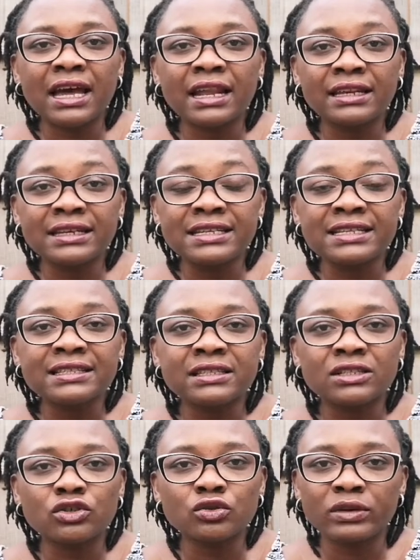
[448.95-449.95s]
at
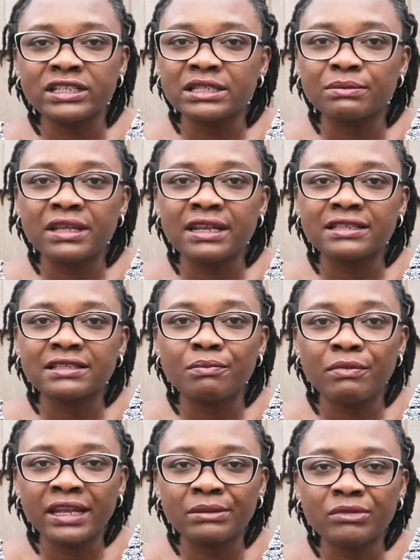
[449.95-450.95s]
least, 20 minutes
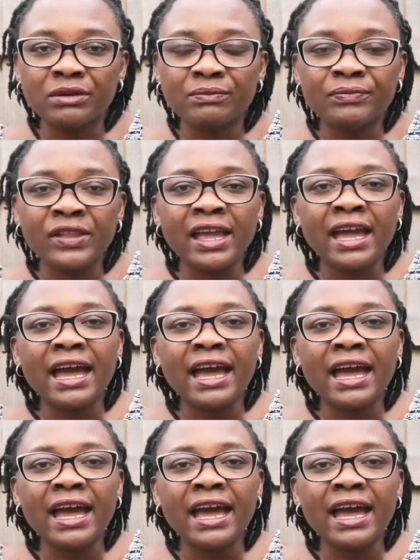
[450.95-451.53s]
minimum,